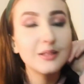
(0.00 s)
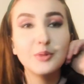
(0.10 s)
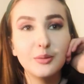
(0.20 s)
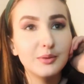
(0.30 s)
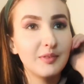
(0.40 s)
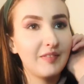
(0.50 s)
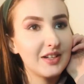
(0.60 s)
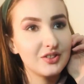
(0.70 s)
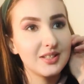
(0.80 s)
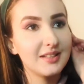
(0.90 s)
the moment my
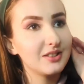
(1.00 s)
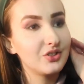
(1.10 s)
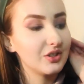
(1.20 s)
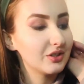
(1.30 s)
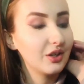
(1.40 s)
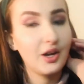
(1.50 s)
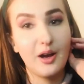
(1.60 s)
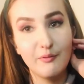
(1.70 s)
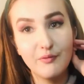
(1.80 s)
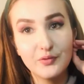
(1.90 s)
fashion sense is just
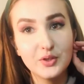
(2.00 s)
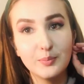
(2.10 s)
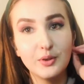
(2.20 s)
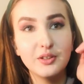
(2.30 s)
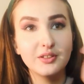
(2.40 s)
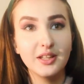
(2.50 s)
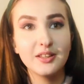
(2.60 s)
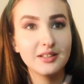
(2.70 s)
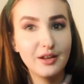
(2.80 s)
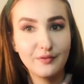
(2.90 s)
comfortable. The
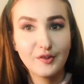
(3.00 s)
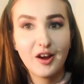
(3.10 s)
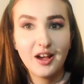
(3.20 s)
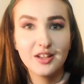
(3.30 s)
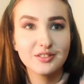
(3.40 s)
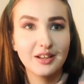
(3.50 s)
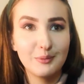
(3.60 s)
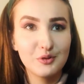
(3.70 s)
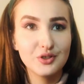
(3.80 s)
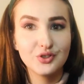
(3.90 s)
other day for rehearsal I
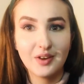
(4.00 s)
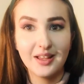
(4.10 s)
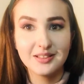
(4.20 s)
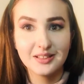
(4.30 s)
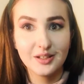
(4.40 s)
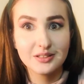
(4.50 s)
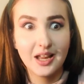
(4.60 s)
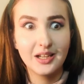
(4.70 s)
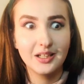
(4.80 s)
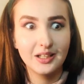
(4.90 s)
wore a dress and I was
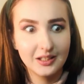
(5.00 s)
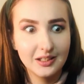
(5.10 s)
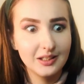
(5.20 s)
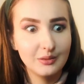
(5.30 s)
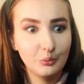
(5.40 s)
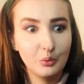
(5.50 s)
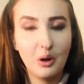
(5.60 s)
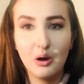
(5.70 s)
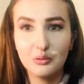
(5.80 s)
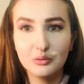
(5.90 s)
like,
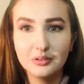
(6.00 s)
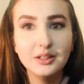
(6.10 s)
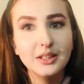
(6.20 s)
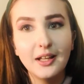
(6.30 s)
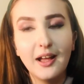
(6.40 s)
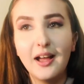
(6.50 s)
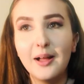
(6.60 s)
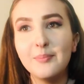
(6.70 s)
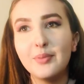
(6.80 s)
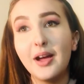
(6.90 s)
whoa.
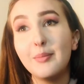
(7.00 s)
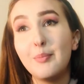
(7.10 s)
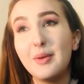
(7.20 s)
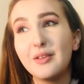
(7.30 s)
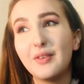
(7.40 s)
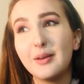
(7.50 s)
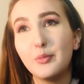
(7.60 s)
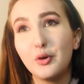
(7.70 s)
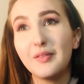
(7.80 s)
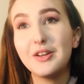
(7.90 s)
But I'm a big fan
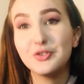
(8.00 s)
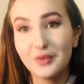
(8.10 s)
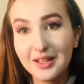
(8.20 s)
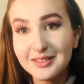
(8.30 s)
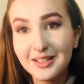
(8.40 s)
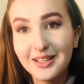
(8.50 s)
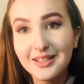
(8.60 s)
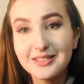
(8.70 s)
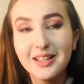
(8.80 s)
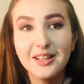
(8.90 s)
more of like
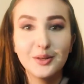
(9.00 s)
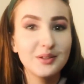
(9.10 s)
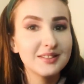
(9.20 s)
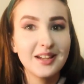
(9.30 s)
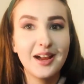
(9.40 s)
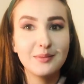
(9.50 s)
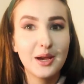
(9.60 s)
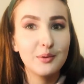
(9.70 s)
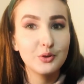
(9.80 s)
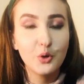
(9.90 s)
dresses. There was a time that
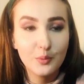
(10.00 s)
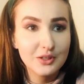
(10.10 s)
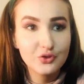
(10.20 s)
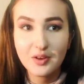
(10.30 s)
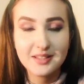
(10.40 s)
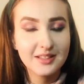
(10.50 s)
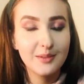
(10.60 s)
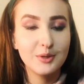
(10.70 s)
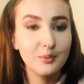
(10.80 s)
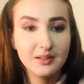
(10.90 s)
I would always dress
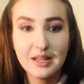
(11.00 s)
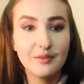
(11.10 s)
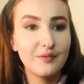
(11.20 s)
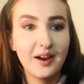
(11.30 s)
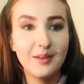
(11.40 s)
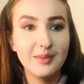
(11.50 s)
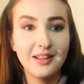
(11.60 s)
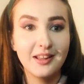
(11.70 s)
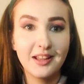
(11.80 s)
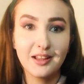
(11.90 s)
up. You would never find me
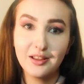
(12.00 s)
in like